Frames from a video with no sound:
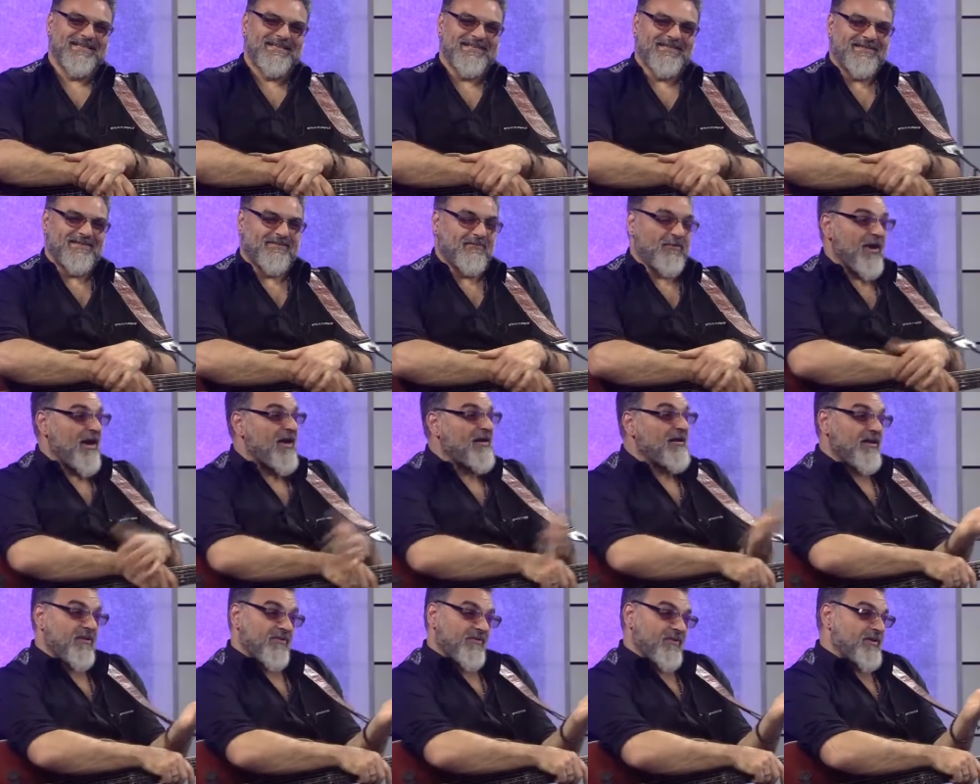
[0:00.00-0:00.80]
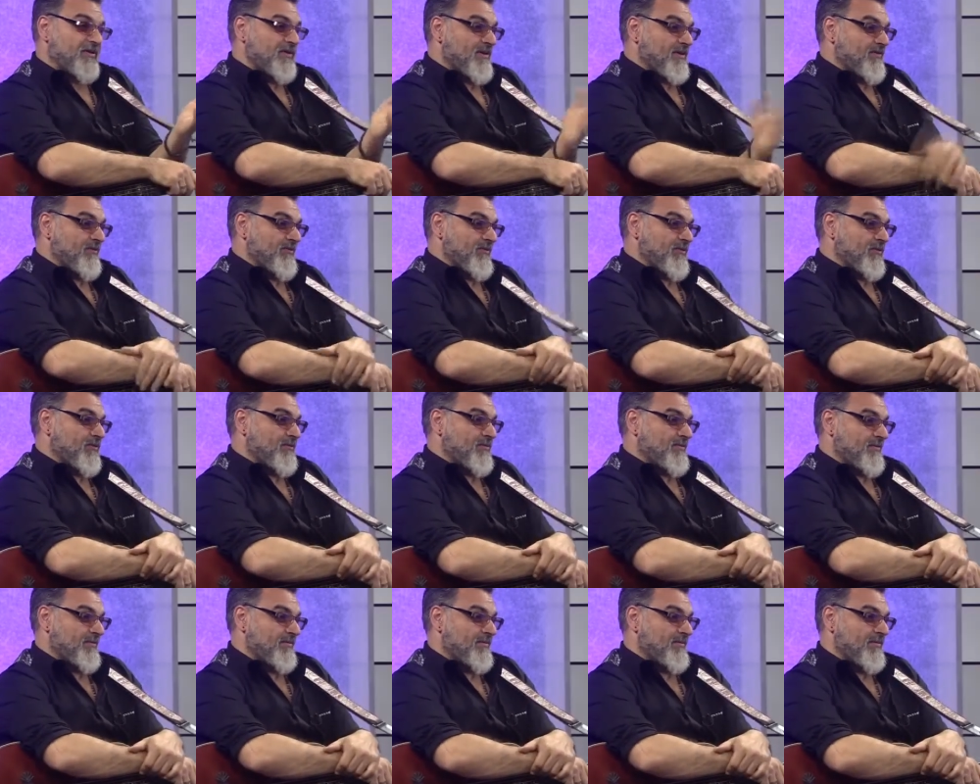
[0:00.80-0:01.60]
well, I love Indian food.
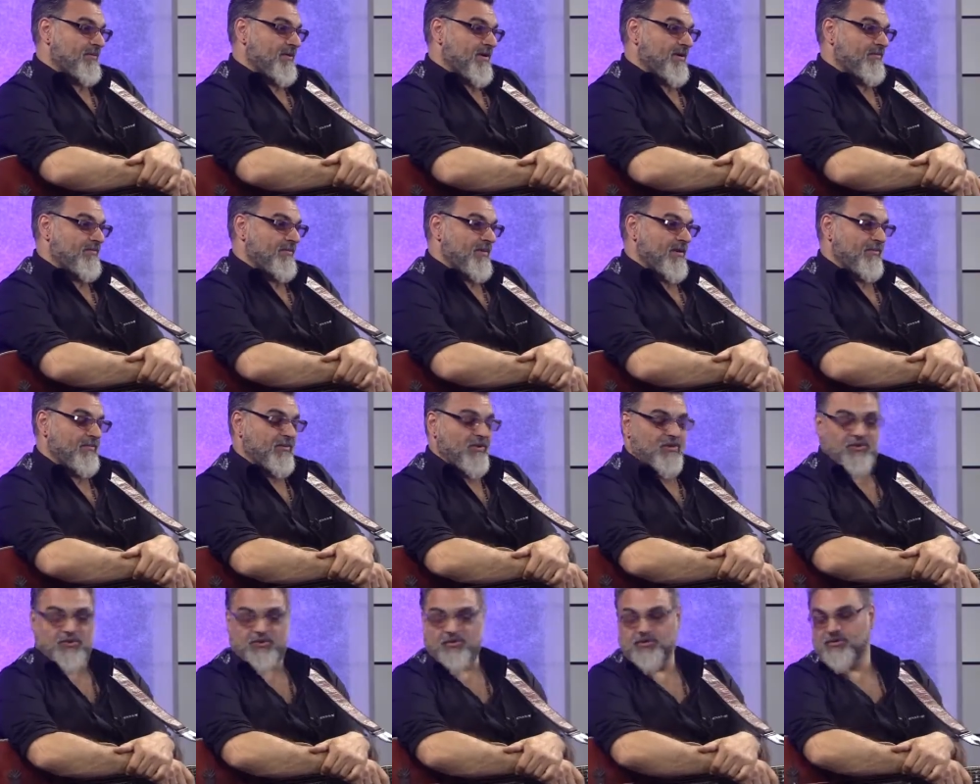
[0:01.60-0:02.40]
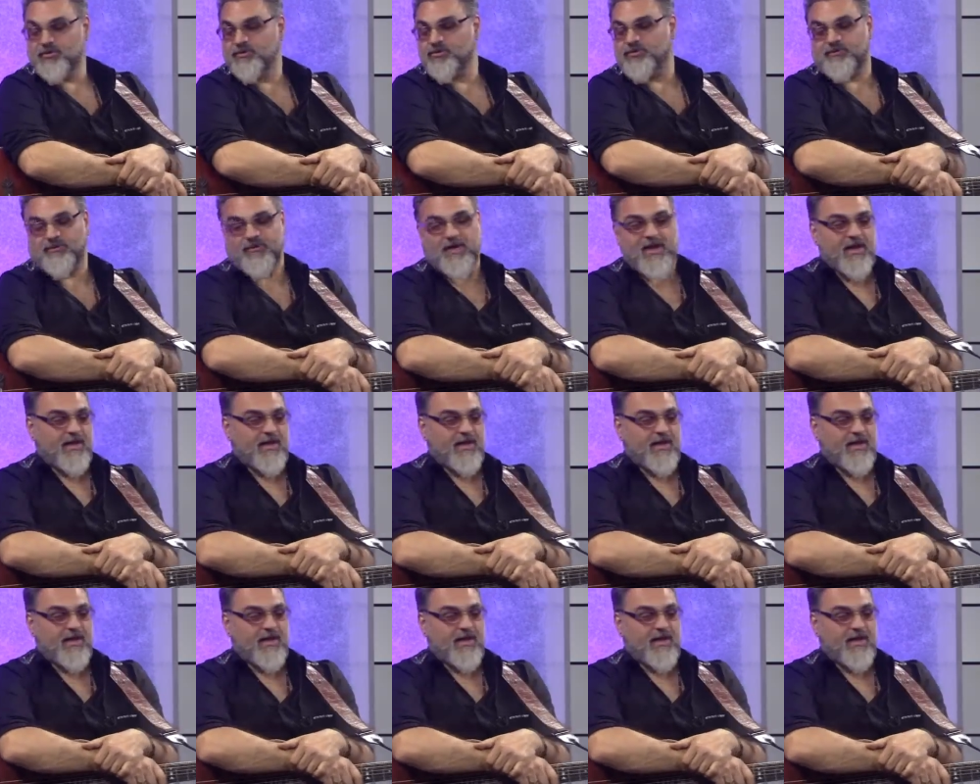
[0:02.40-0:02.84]
Yeah. Oh, I'm, do you I'm really see? Yeah, yeah.